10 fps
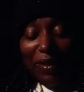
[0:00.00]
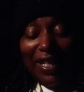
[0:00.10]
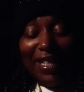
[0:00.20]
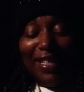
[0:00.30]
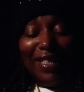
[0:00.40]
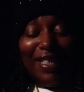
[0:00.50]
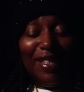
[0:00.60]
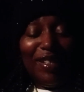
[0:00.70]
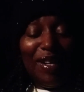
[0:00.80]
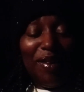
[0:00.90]
peace.
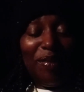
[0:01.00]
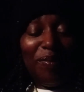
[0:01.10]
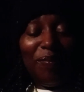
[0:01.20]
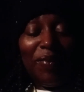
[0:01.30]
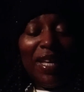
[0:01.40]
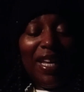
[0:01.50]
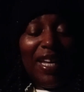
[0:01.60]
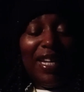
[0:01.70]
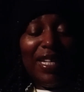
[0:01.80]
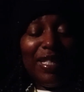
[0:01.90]
You know,
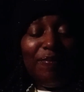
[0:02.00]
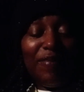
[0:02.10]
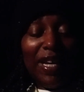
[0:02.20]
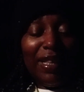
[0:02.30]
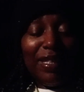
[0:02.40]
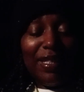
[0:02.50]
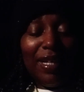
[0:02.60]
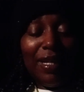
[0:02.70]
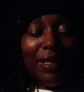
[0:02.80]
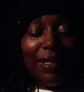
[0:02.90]
it is
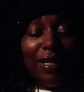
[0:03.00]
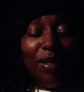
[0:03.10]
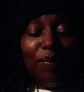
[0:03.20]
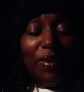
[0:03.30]
Valentine's Day